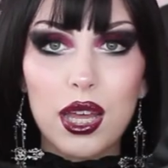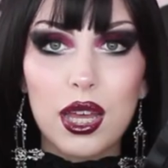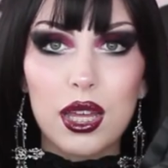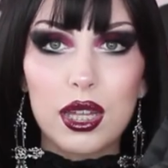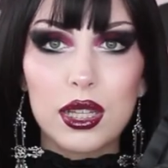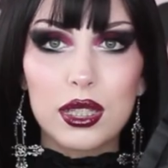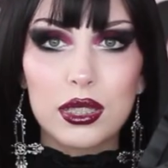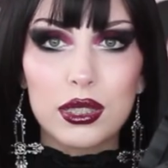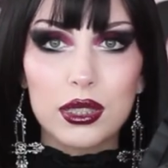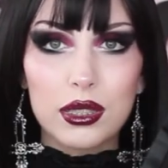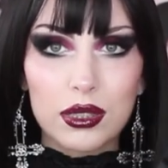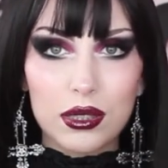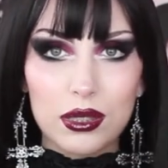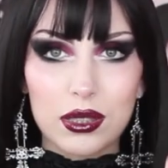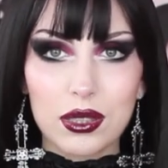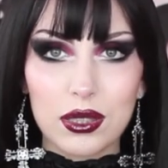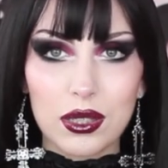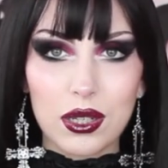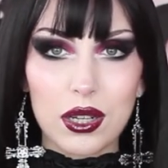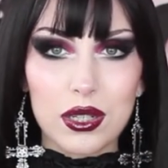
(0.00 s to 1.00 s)
and
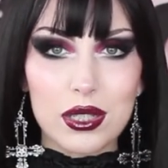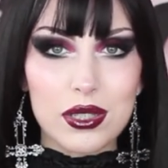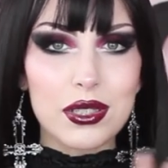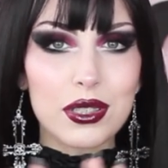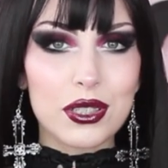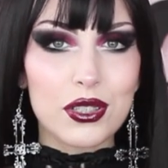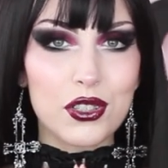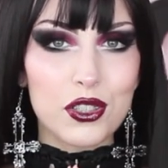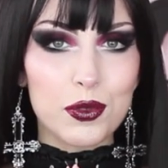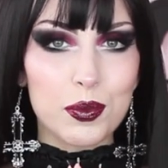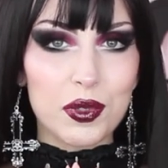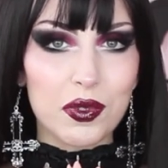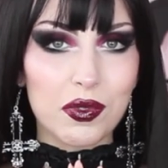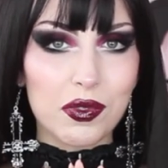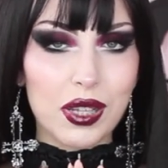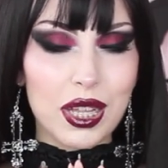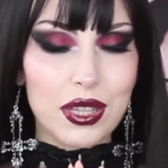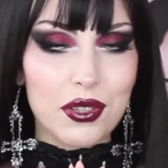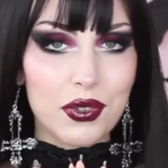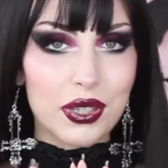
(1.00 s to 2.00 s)
honestly super
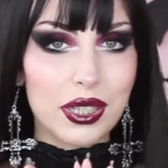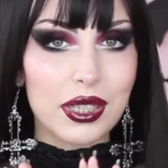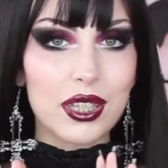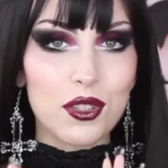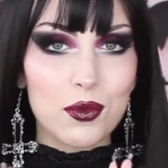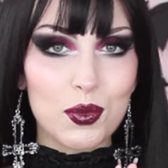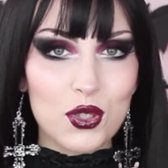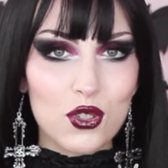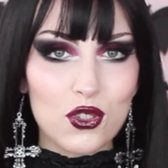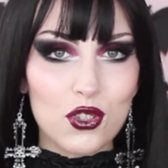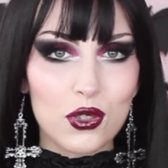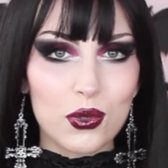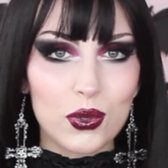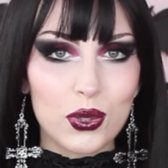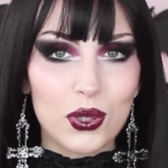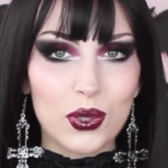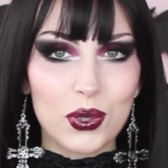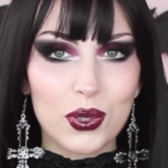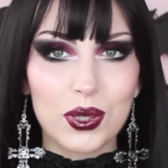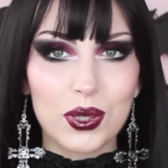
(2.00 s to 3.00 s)
flattering. Let me show
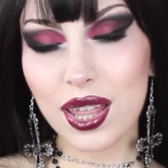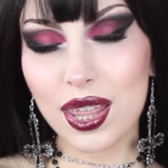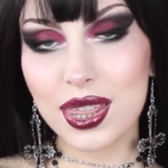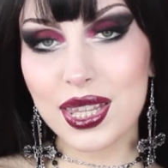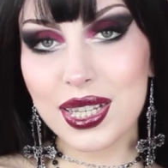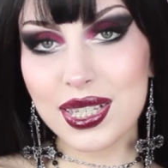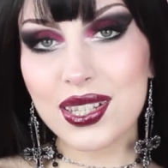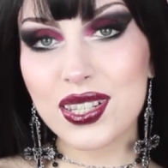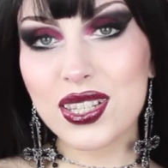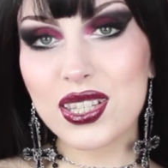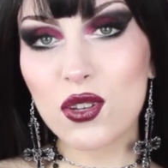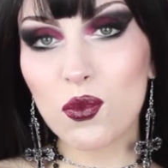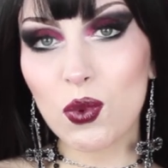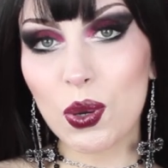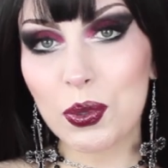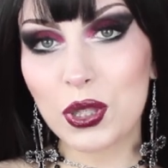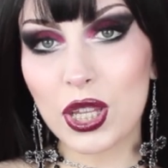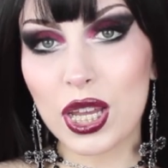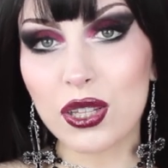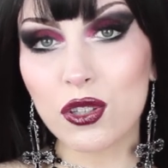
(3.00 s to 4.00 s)
you. But this is the
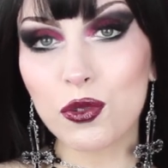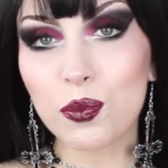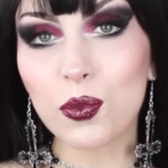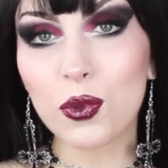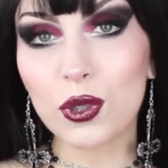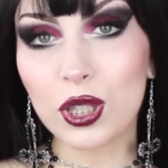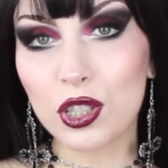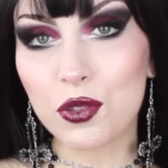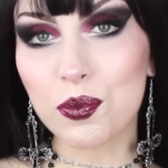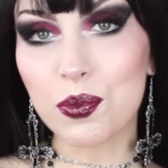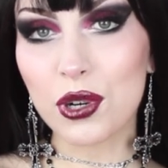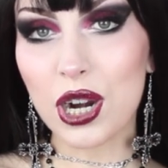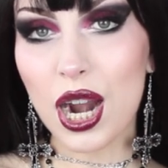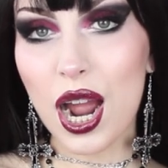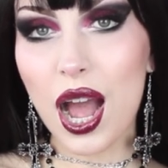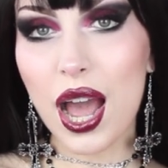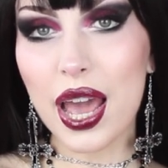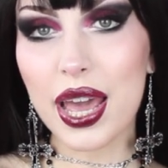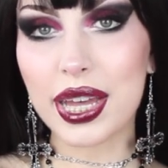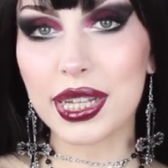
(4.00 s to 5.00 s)
WEBUTANT bullet
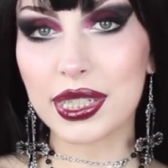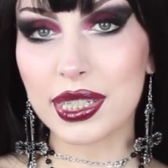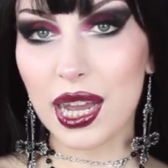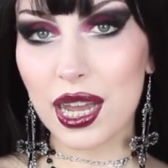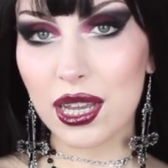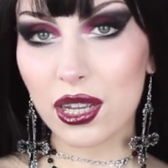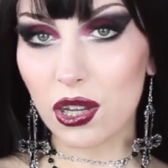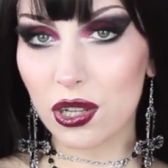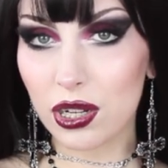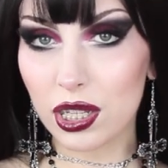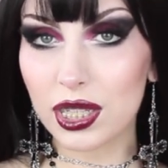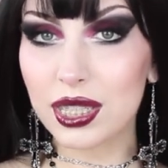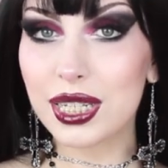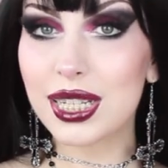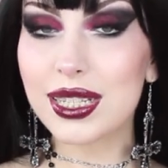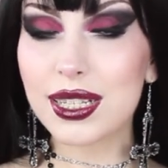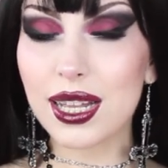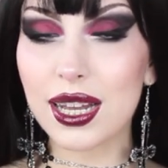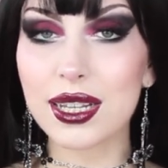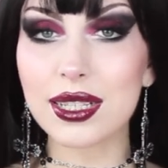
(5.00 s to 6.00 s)
bra, and I got it in
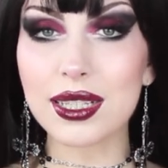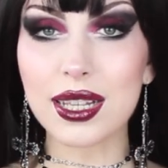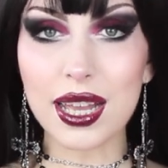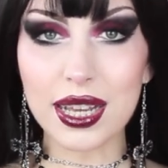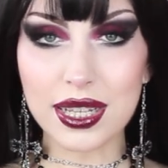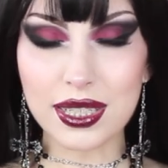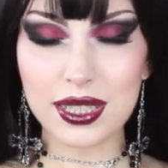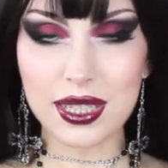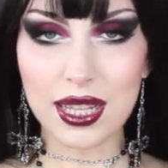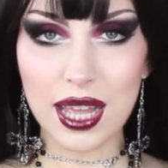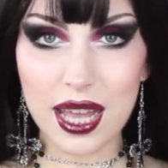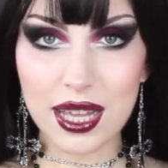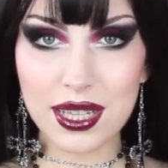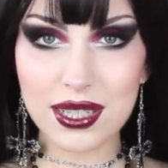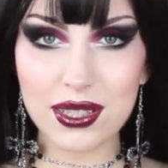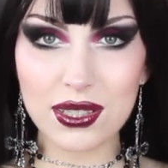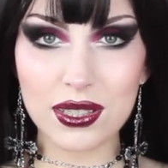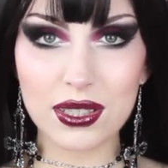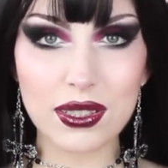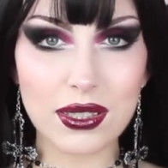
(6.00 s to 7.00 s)
a size
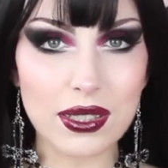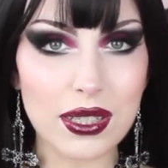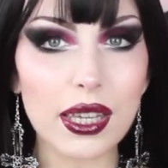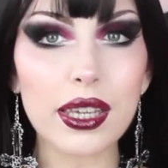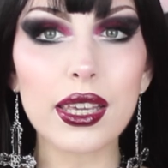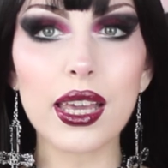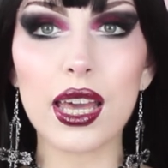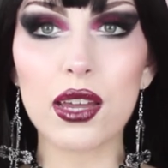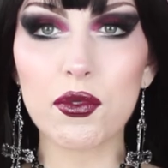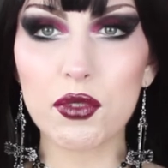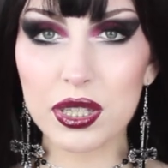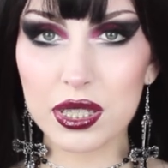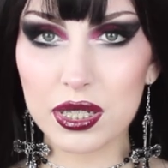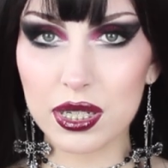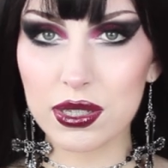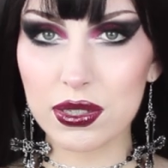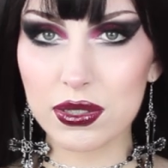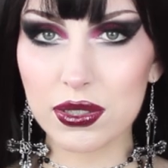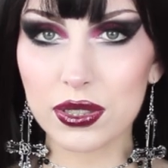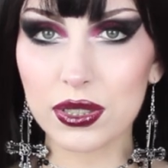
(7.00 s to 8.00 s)
XS, just like everything
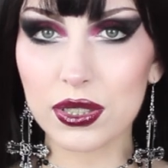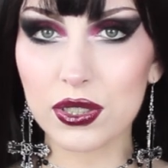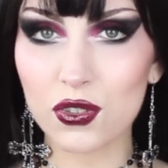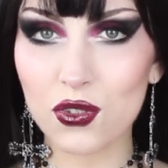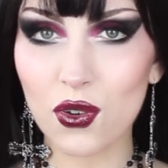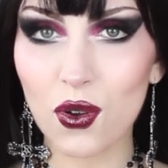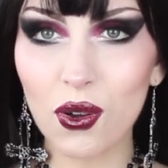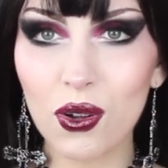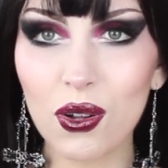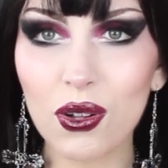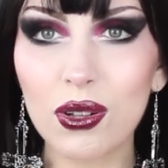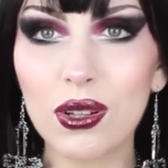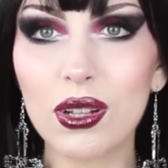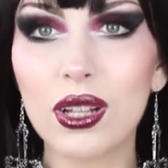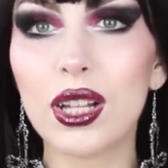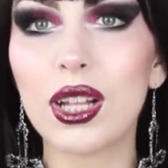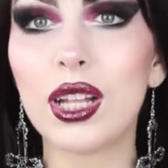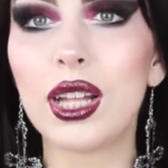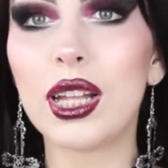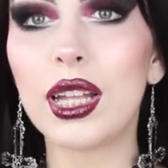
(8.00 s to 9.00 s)
else in this
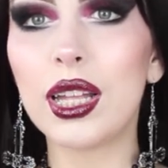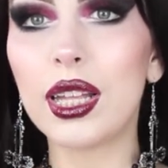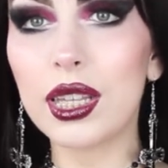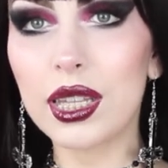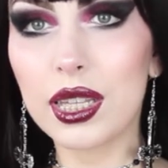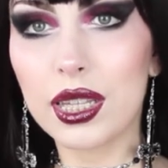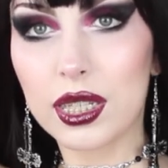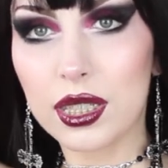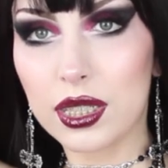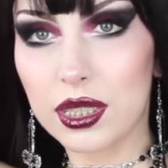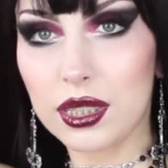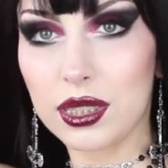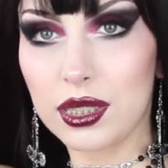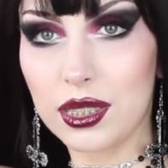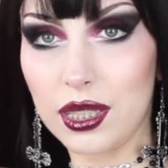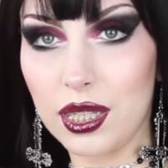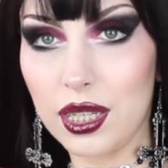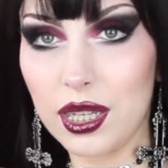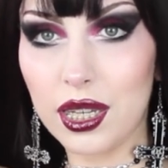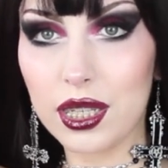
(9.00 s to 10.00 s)
haul,
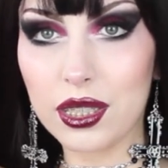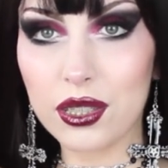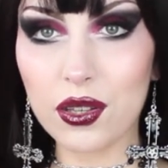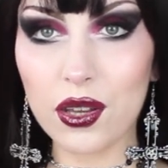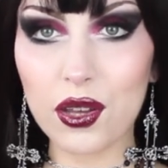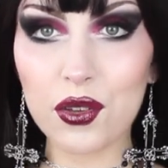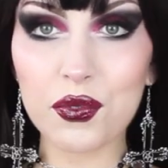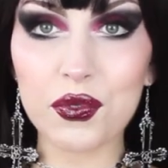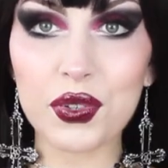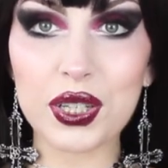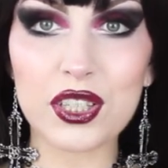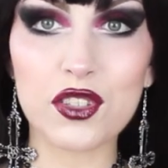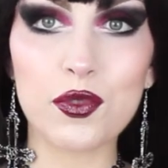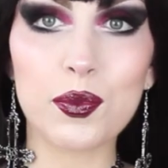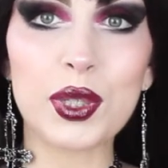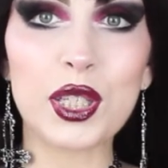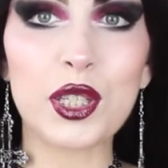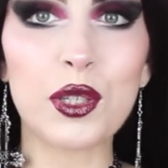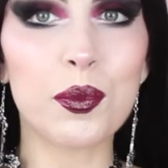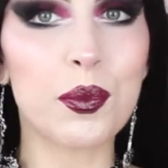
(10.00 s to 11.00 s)
and it fits
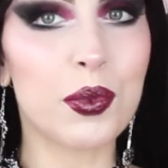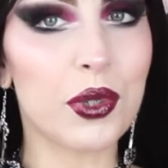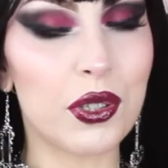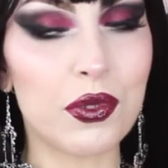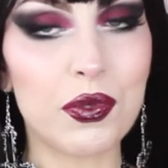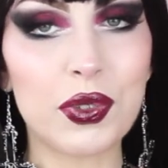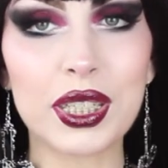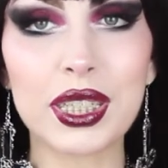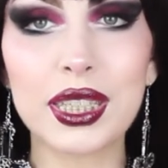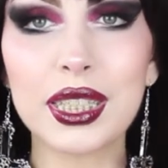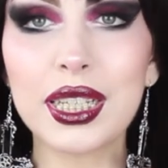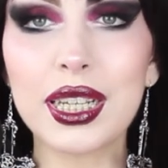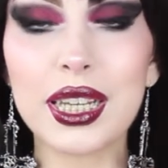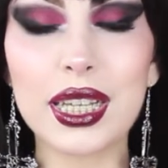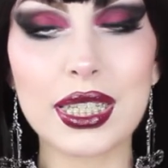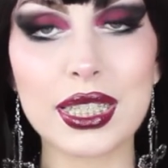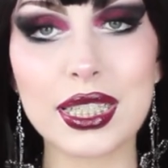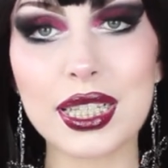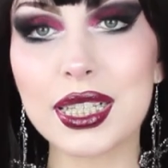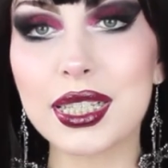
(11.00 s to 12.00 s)
me perfectly.
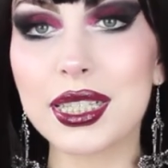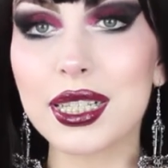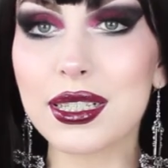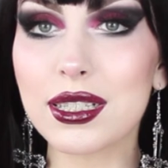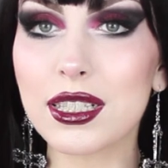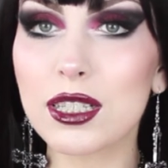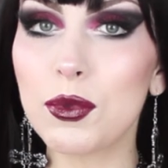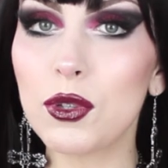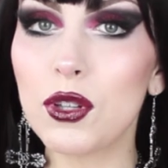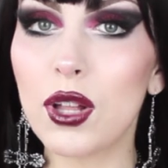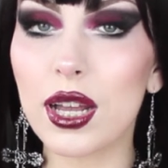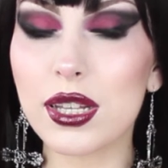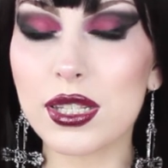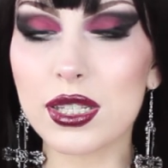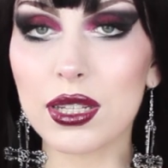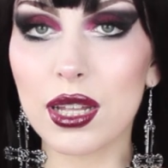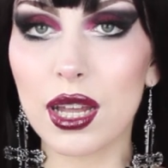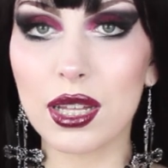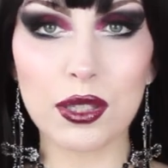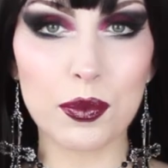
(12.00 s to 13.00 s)
It's adjustable
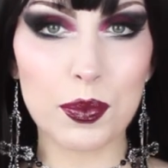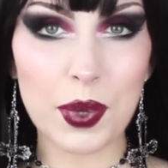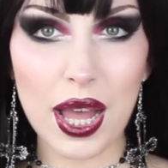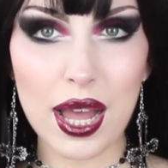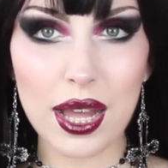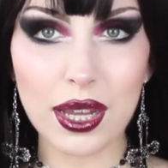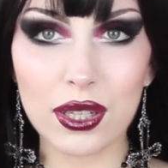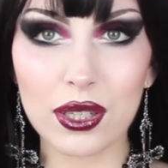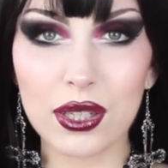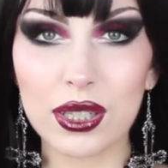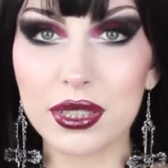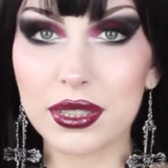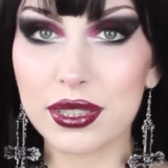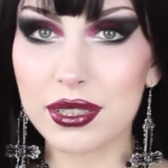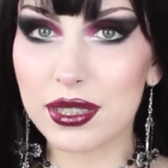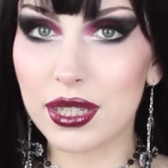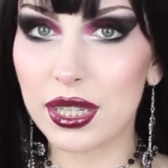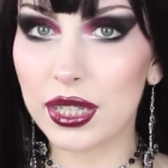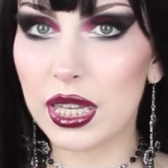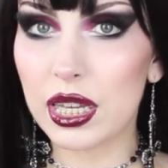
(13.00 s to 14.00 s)
at the back,
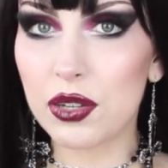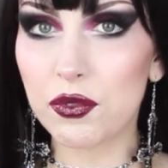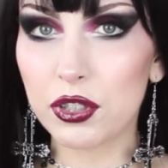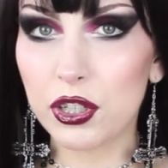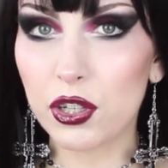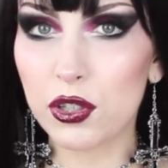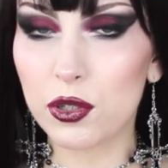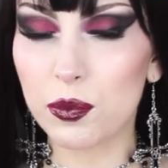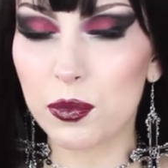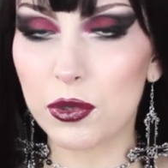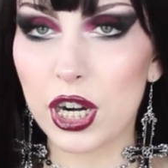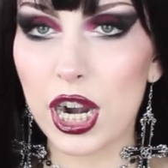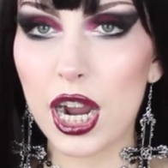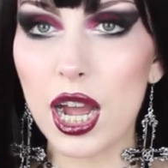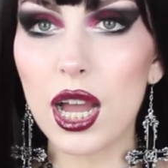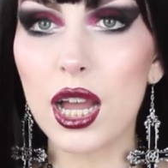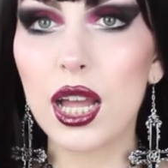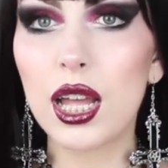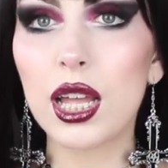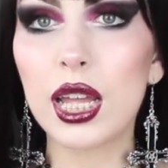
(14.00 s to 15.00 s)
just like every other
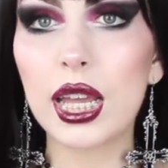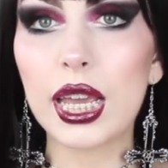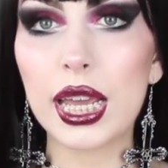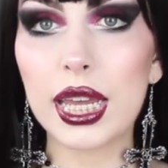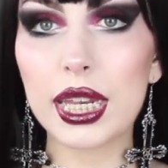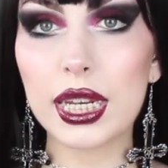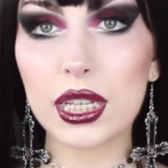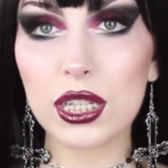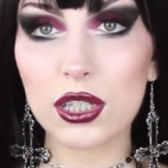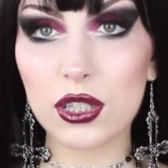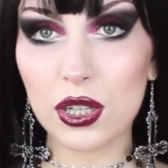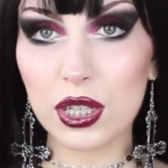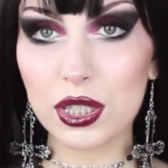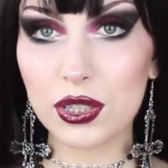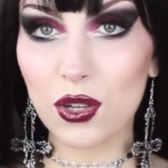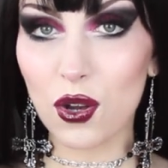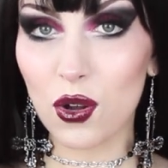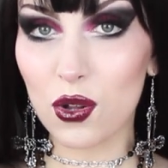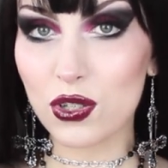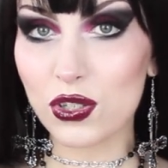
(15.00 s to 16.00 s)
bra, and
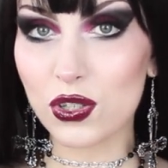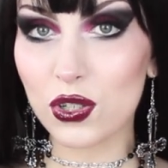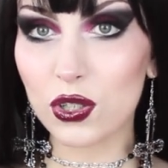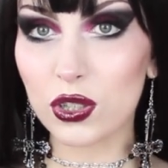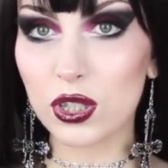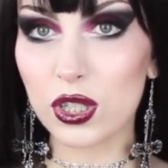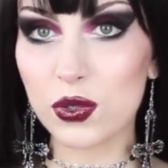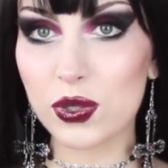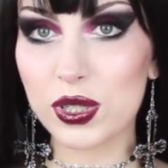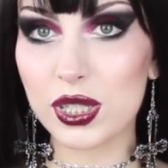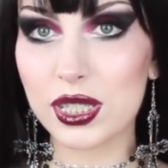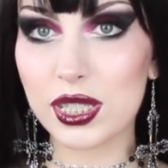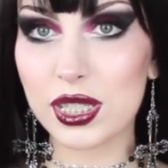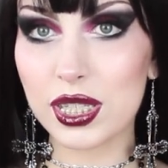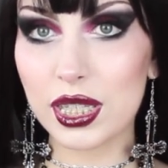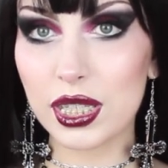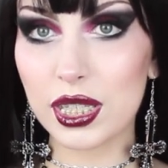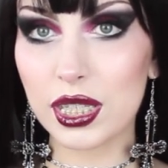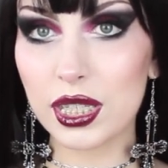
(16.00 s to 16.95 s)
it also closes